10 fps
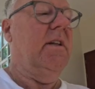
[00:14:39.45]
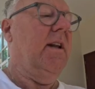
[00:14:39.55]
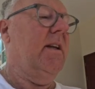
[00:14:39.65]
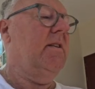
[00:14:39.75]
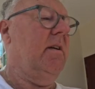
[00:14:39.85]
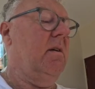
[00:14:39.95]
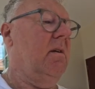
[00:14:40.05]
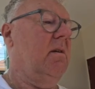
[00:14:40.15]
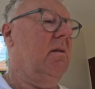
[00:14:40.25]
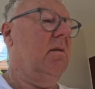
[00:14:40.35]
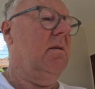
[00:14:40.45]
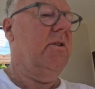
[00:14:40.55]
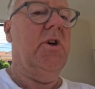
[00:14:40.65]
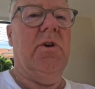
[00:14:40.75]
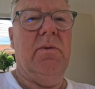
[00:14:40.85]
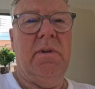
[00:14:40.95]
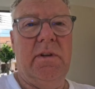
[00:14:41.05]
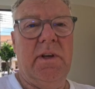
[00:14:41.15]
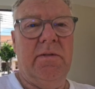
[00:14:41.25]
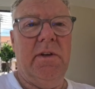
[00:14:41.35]
the Latin,
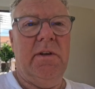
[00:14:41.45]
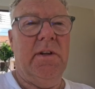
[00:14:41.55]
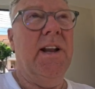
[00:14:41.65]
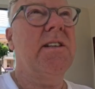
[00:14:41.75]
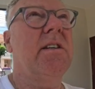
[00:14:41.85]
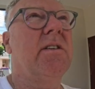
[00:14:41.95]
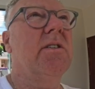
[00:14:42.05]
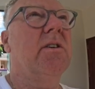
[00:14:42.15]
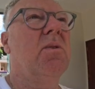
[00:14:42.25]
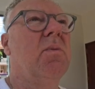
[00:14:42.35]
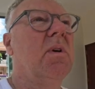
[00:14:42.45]
in the, in the Latin term.